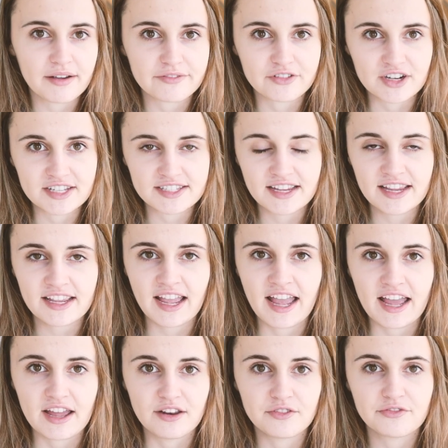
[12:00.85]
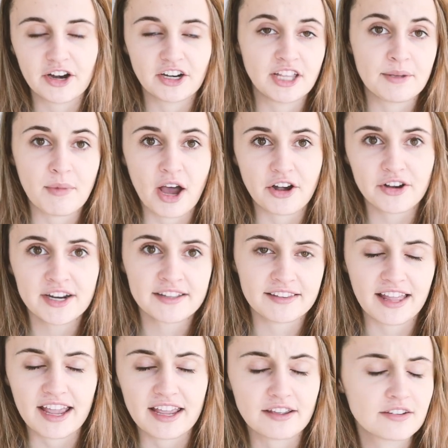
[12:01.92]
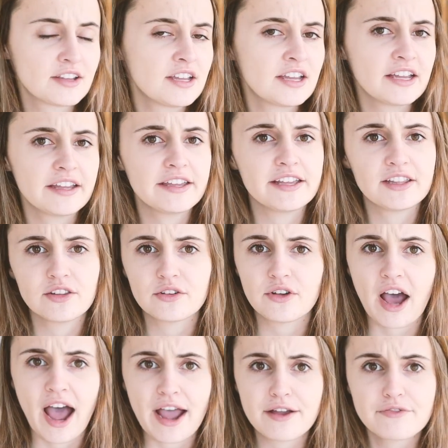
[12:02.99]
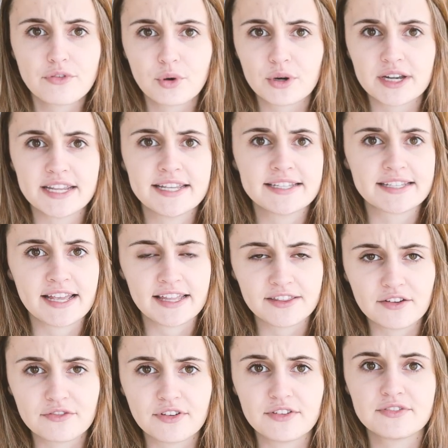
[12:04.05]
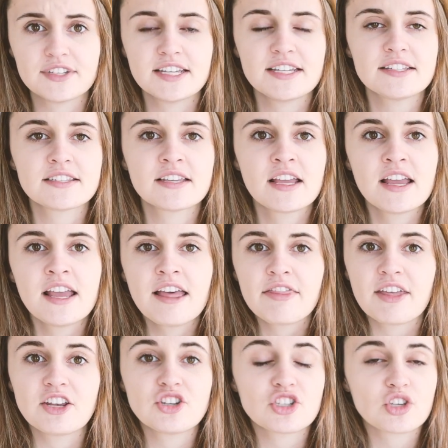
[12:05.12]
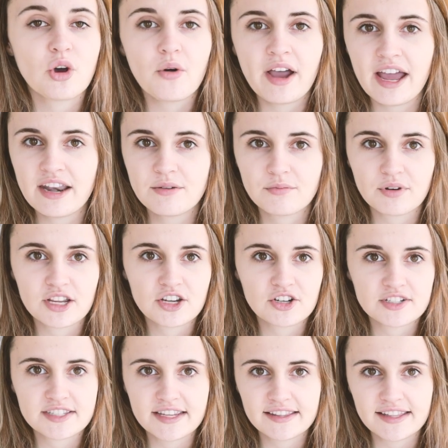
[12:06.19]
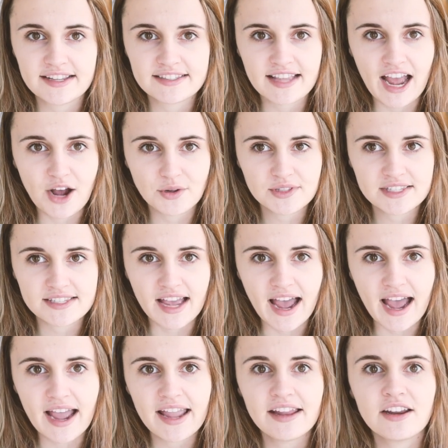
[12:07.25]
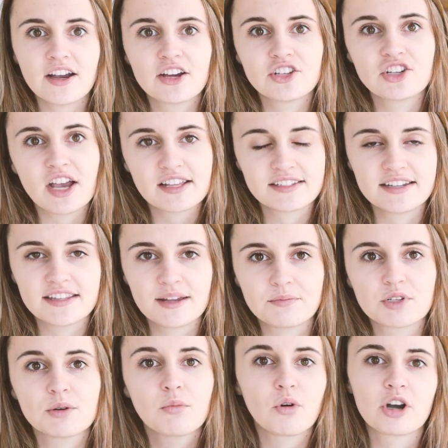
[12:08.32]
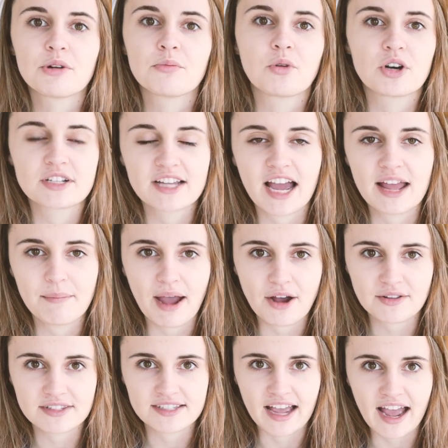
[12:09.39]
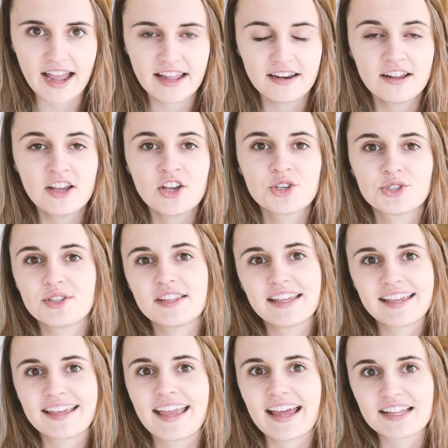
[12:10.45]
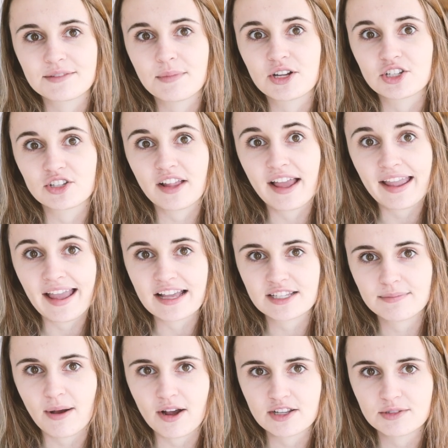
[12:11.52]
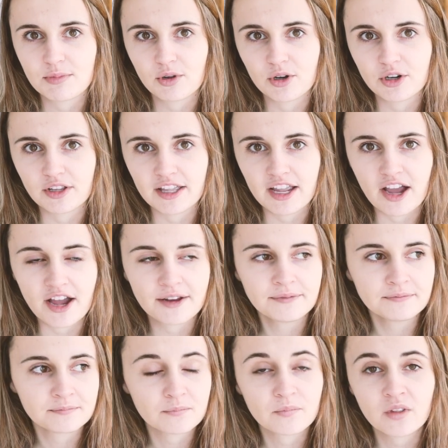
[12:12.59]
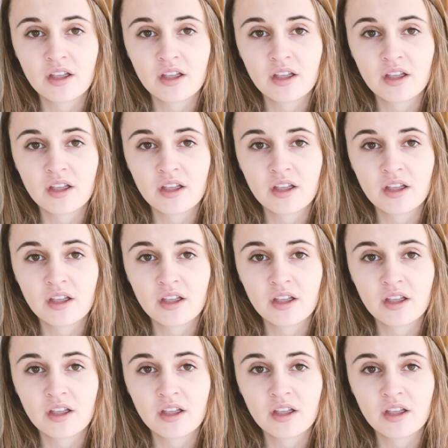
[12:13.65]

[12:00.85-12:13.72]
above freezing and fairly moderate, like in the high 40s, in the 50s, then just go ahead and bring your seedlings outside, adjusting them to more and more time outside so that they can get as much light as possible early on.